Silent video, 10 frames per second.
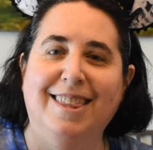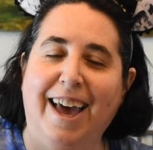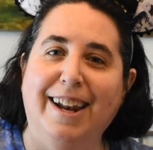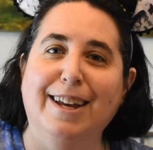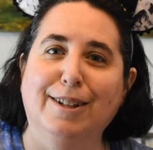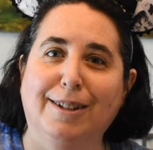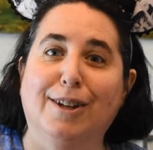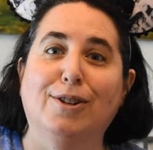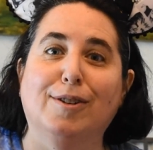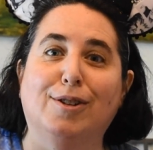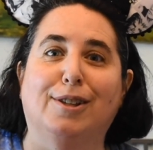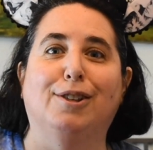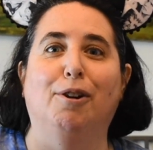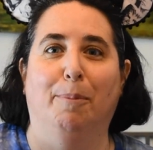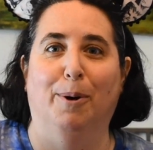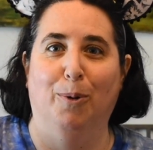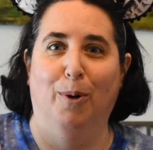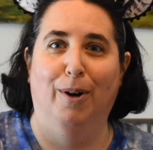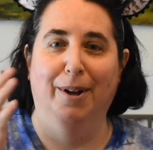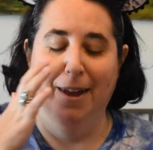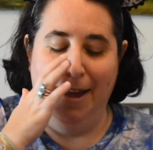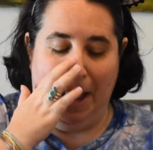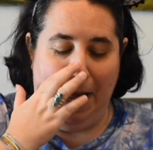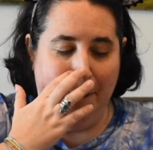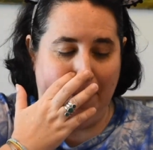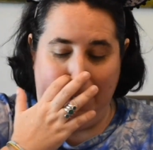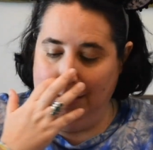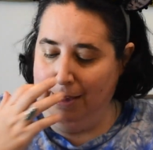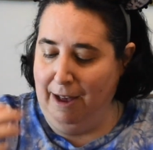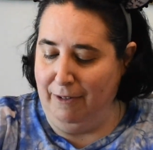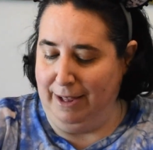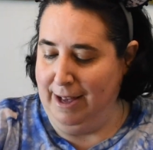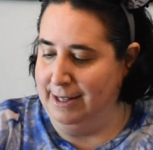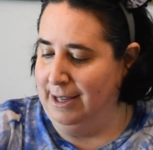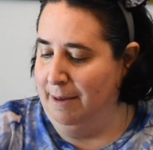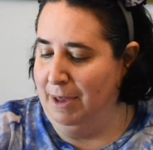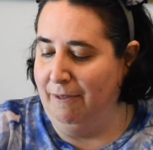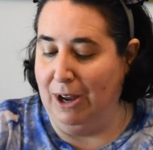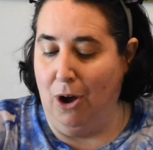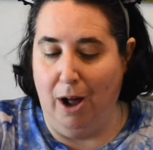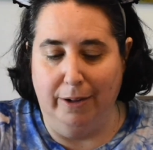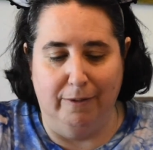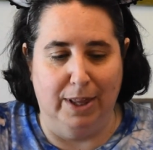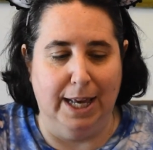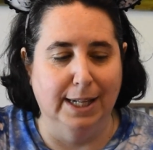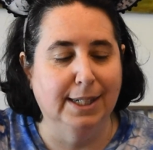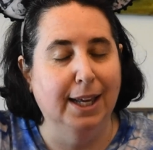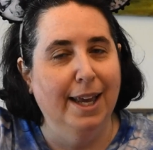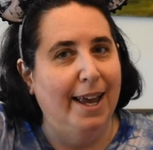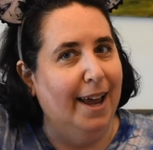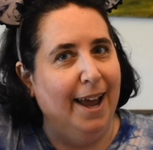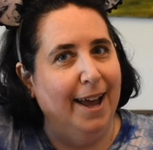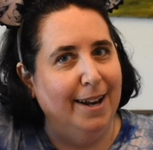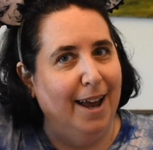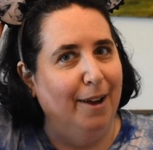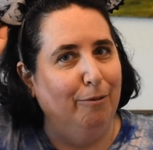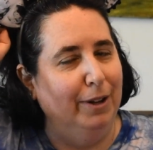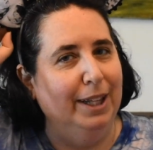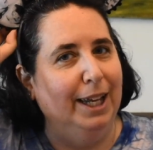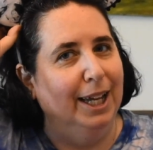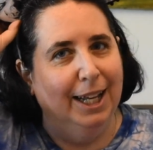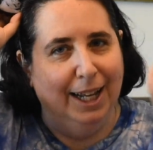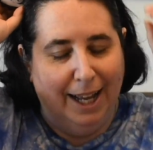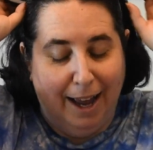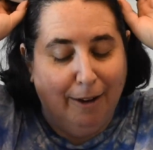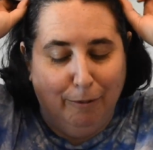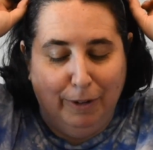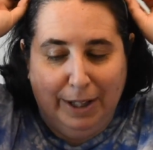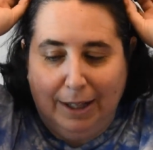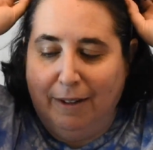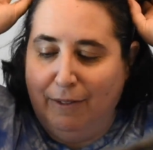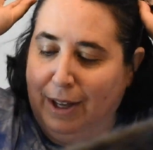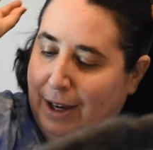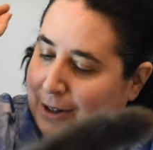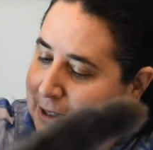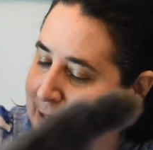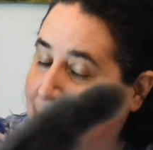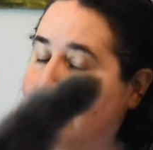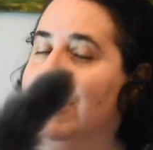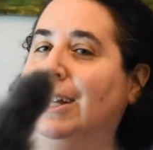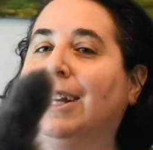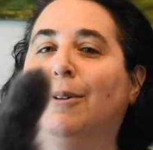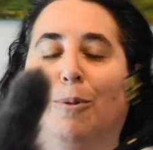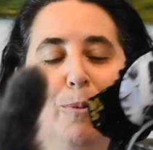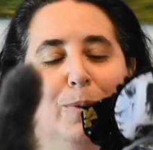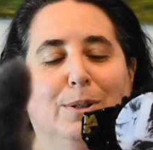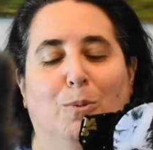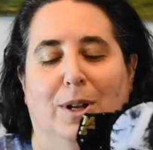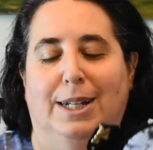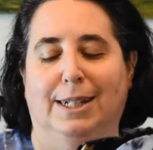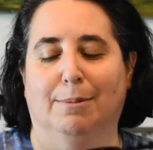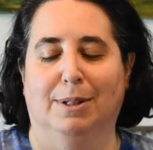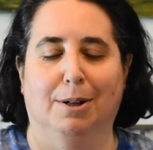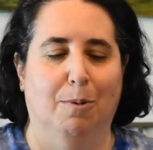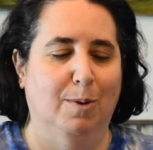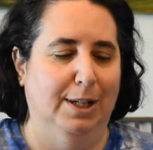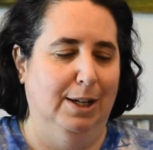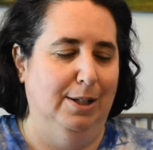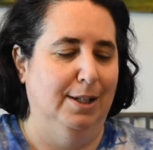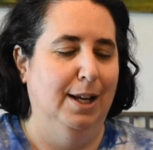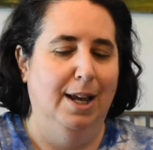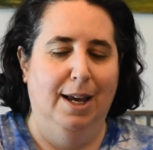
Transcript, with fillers: That is super cool. I'm loving this. I'm loving all of these and I really, I really love the ears. I really was wanting some Star Wars ears.